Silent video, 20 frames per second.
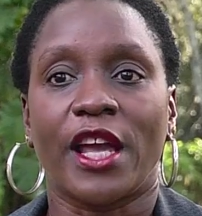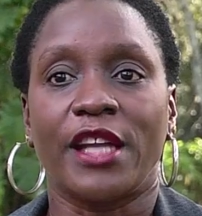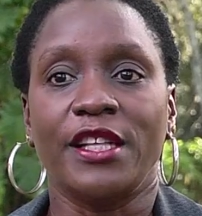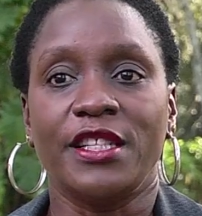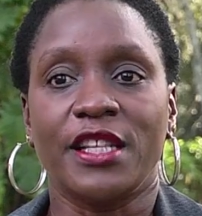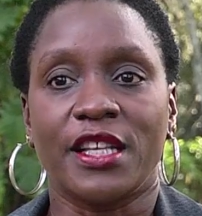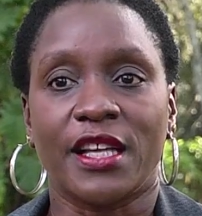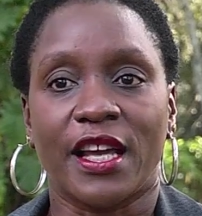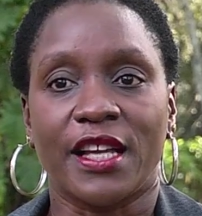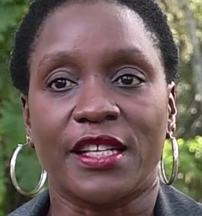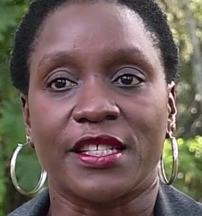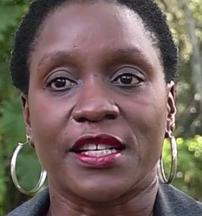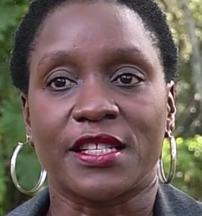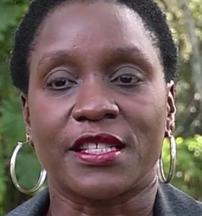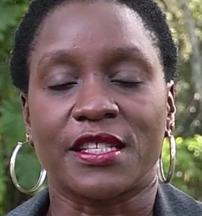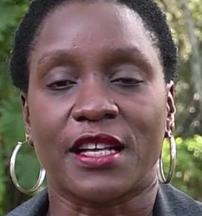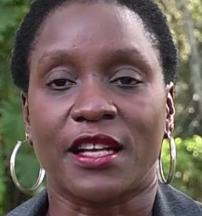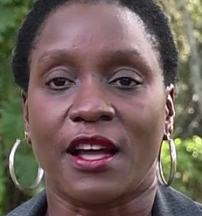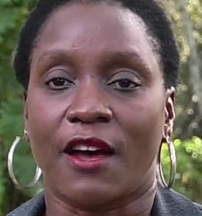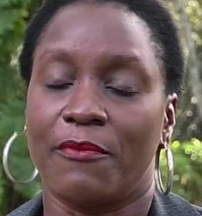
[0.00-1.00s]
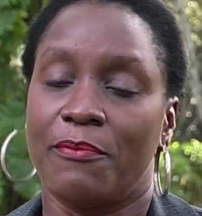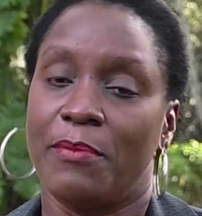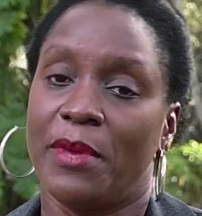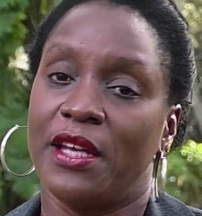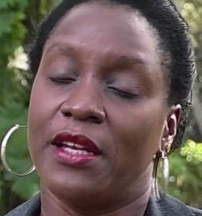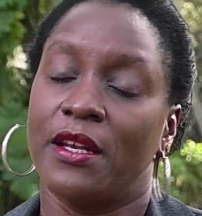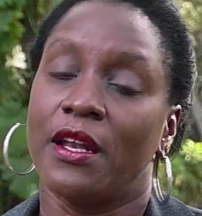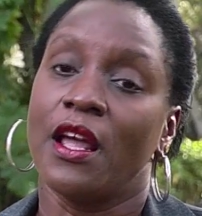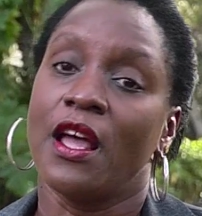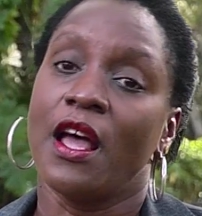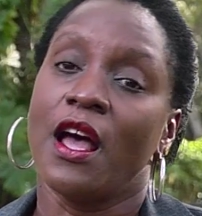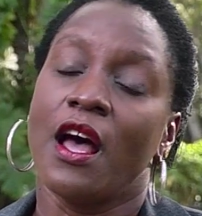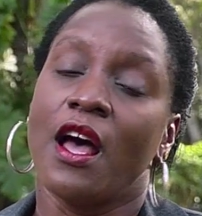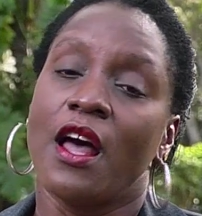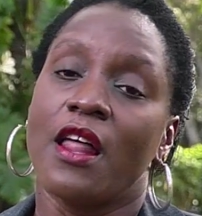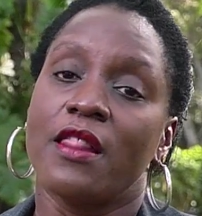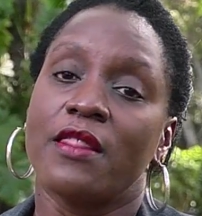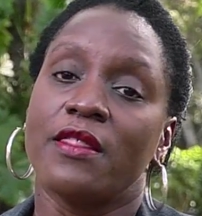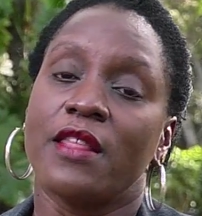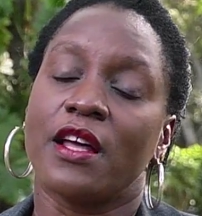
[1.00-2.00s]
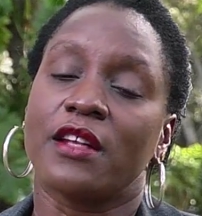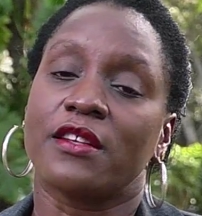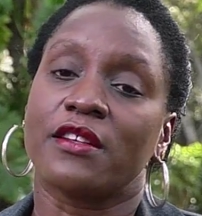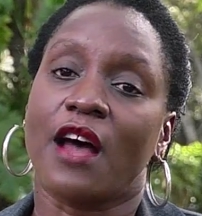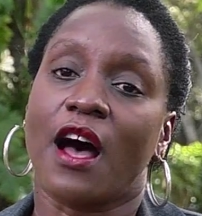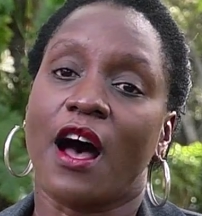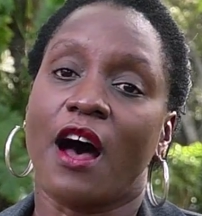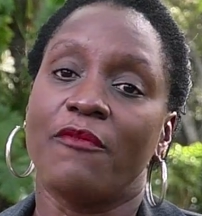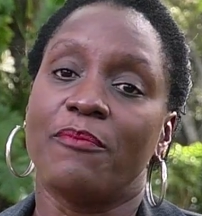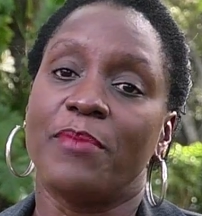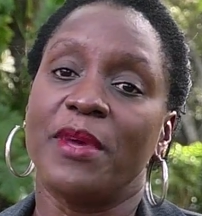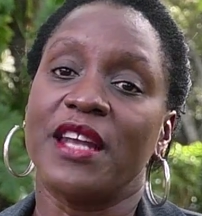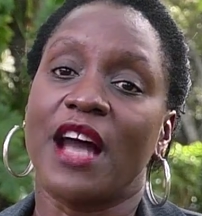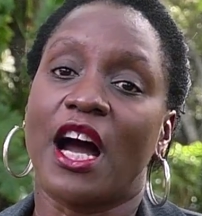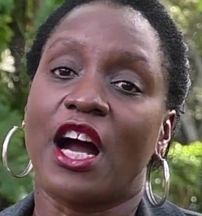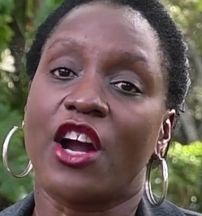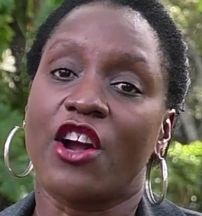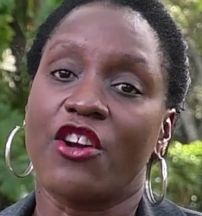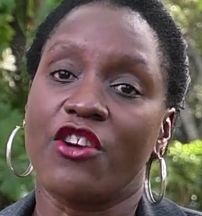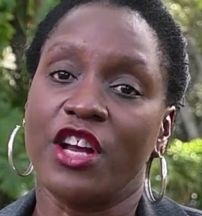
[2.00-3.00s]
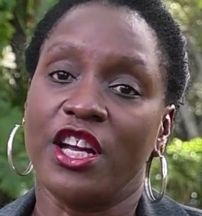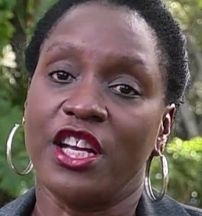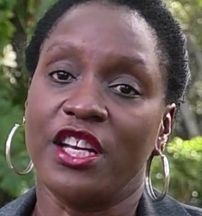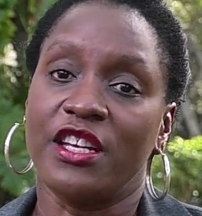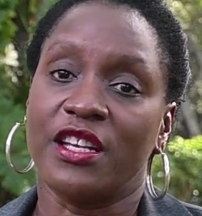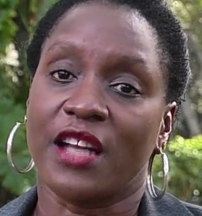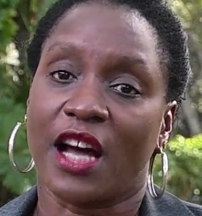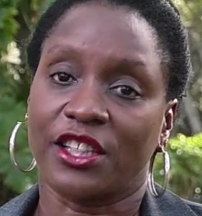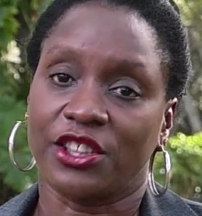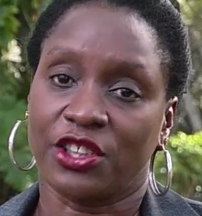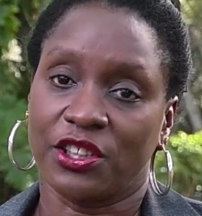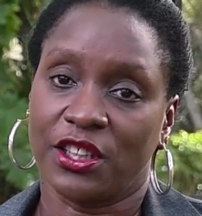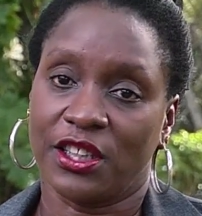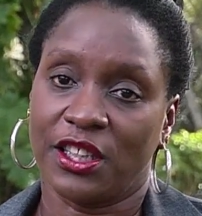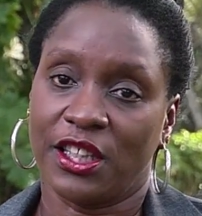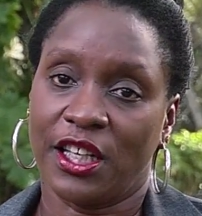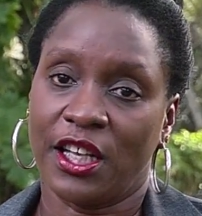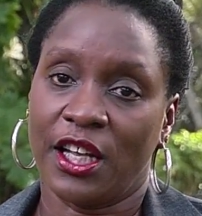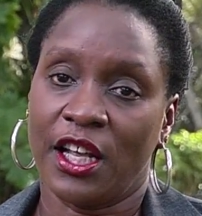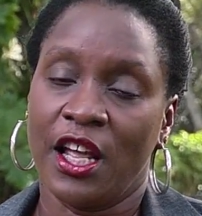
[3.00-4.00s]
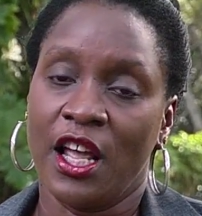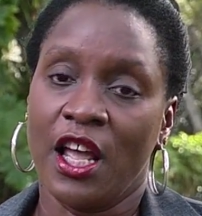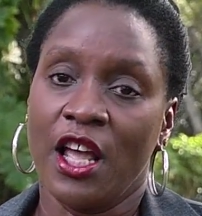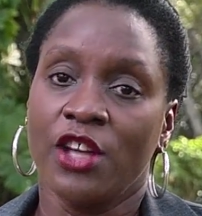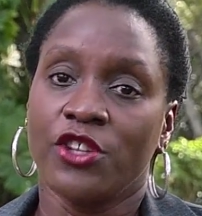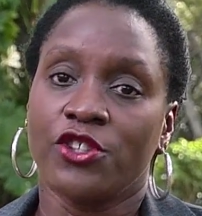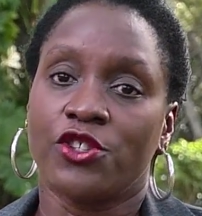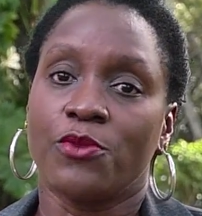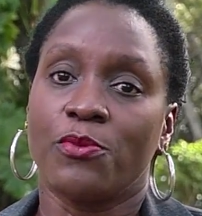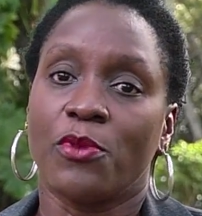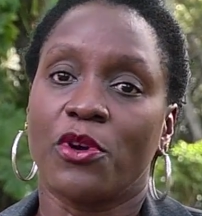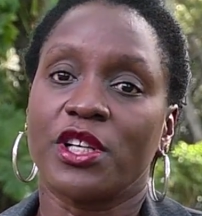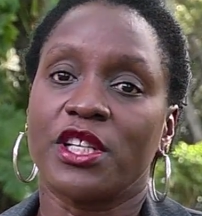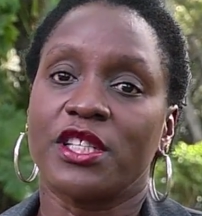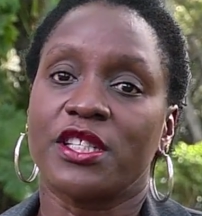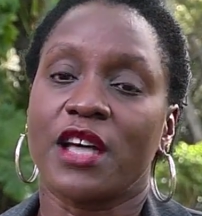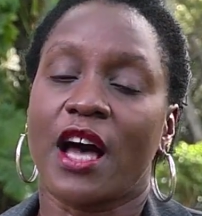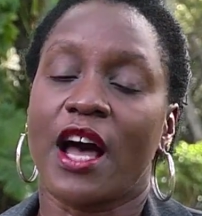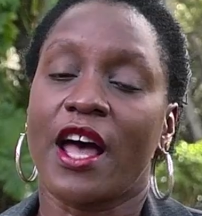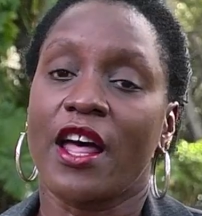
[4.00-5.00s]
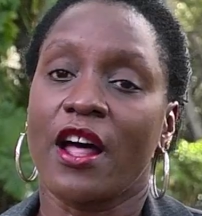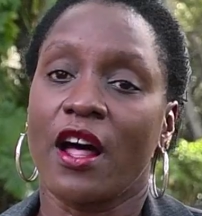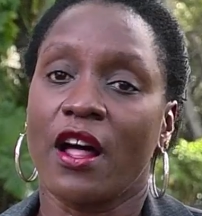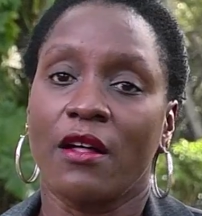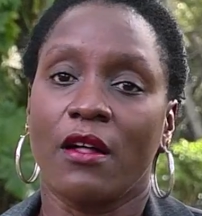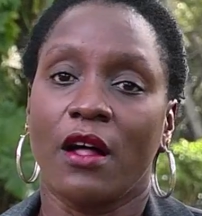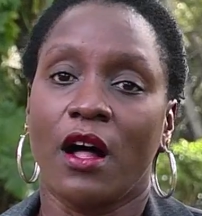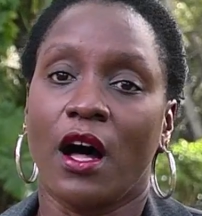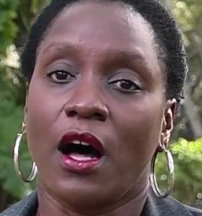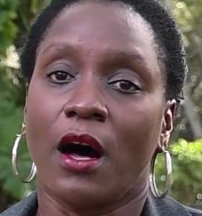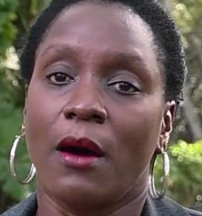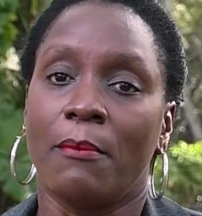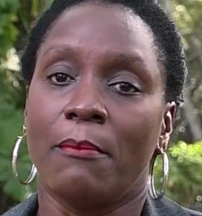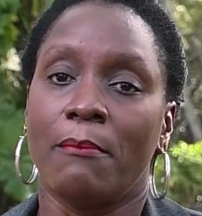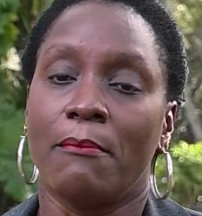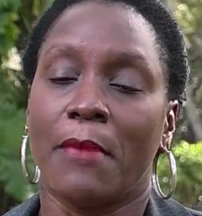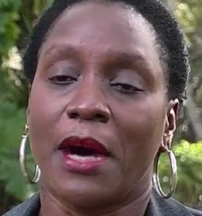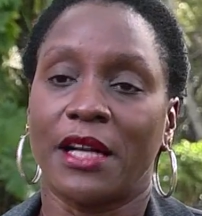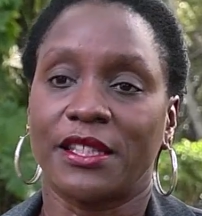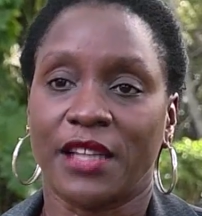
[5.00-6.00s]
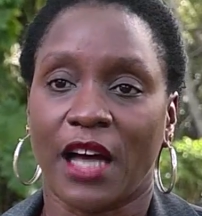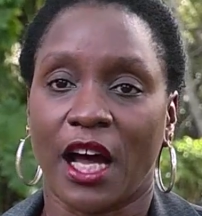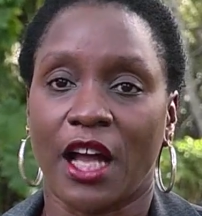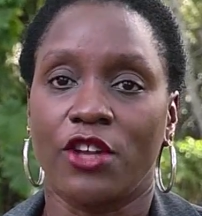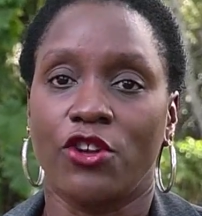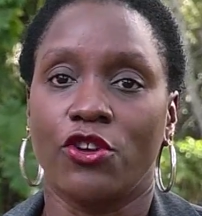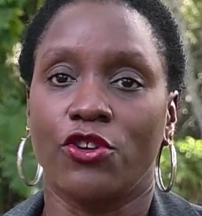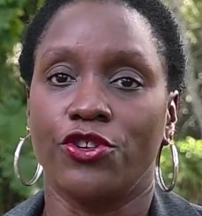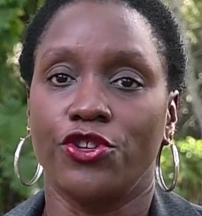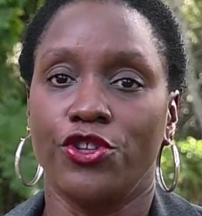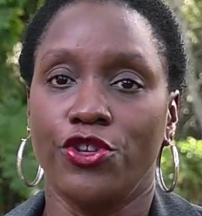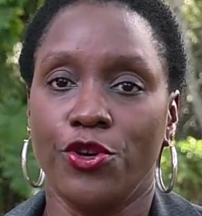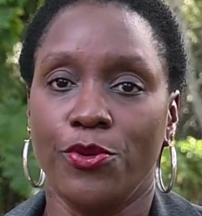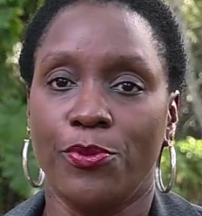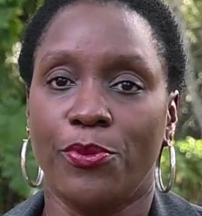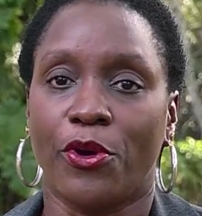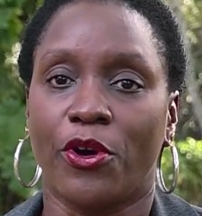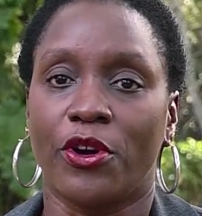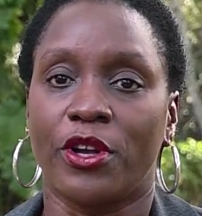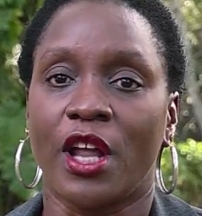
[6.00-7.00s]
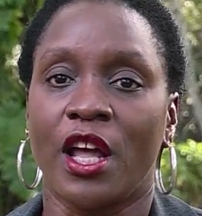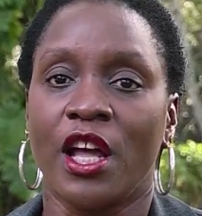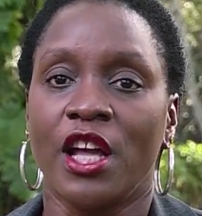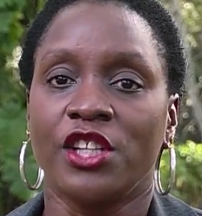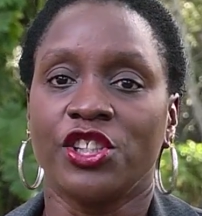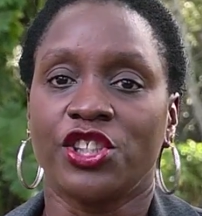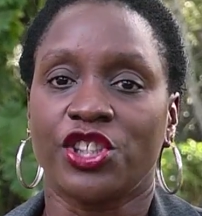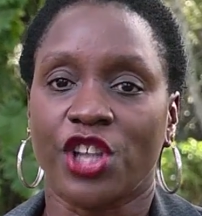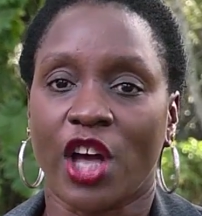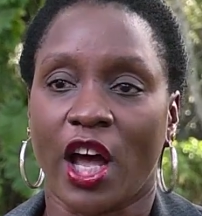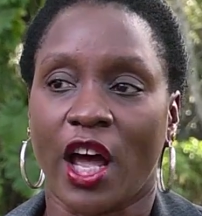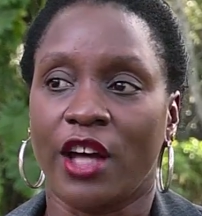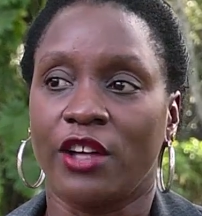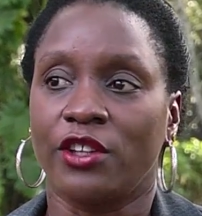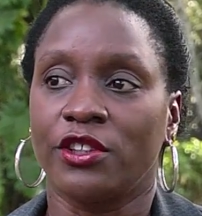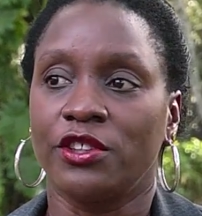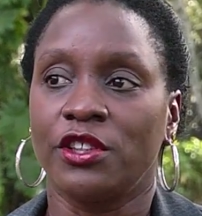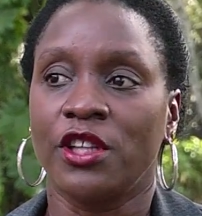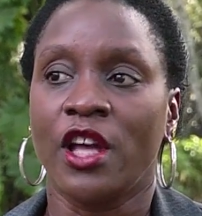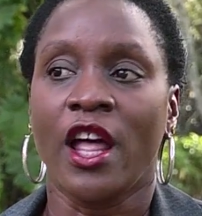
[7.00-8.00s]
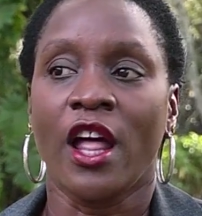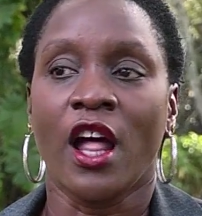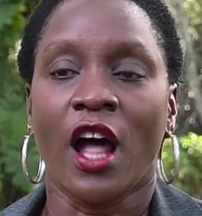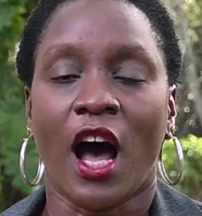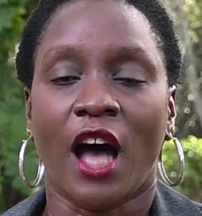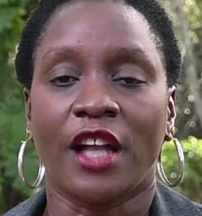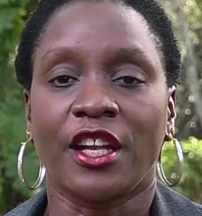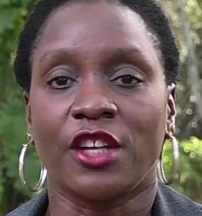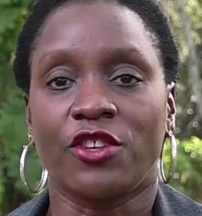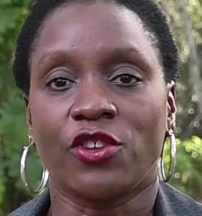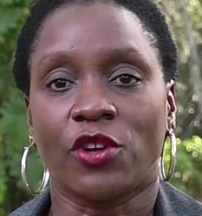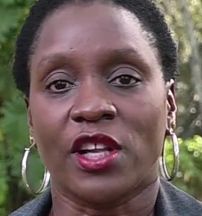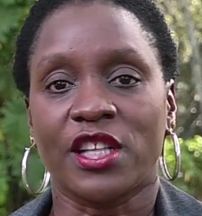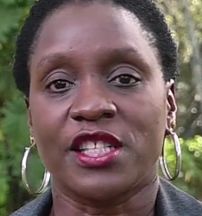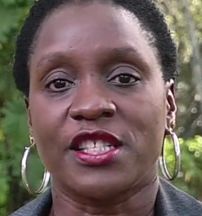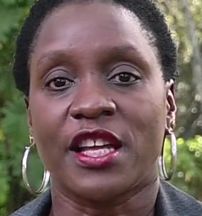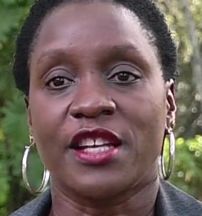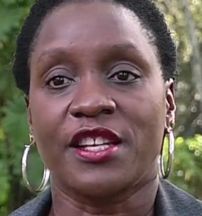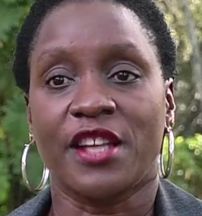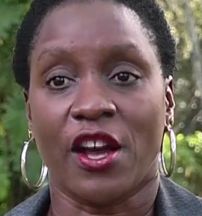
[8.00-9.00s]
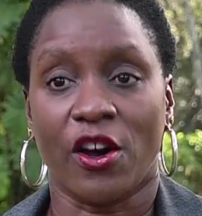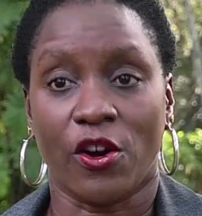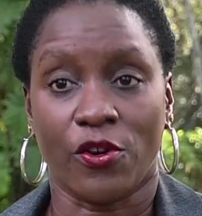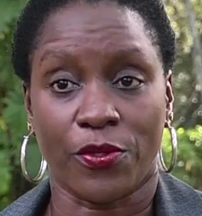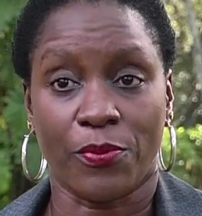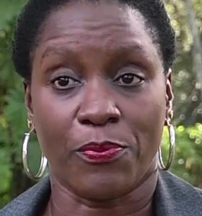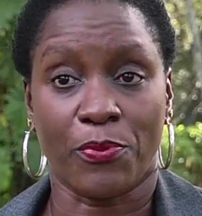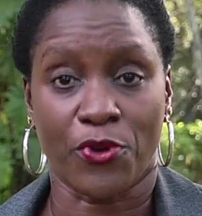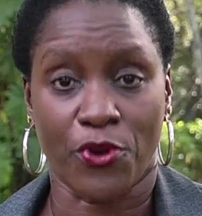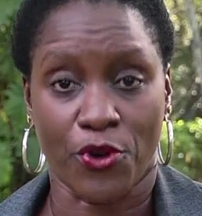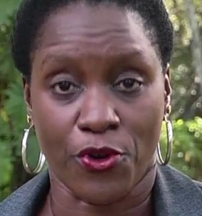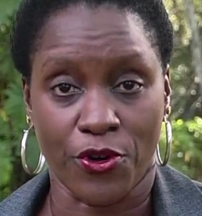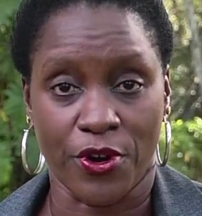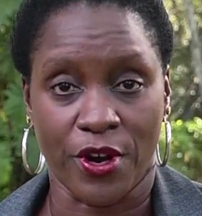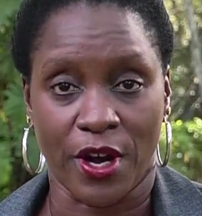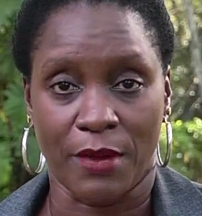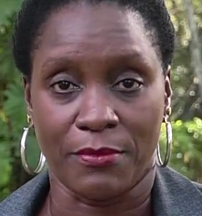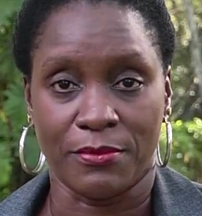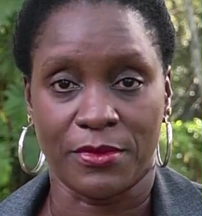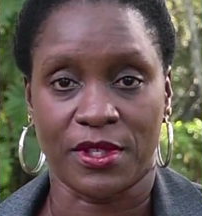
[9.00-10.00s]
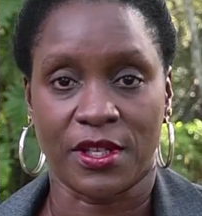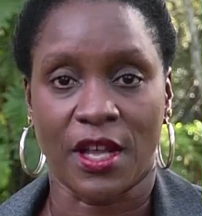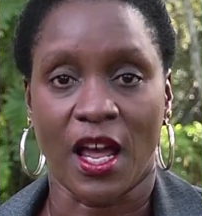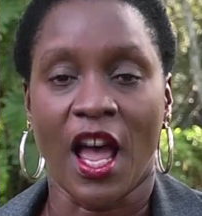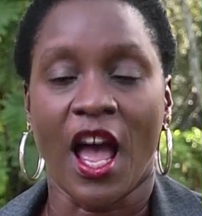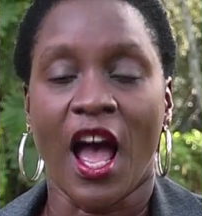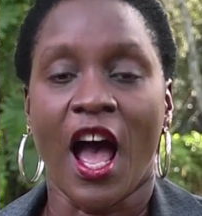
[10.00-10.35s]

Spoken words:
indicators that have been agreed nationally to monitor maternal, newborn, child and adolescent health programs.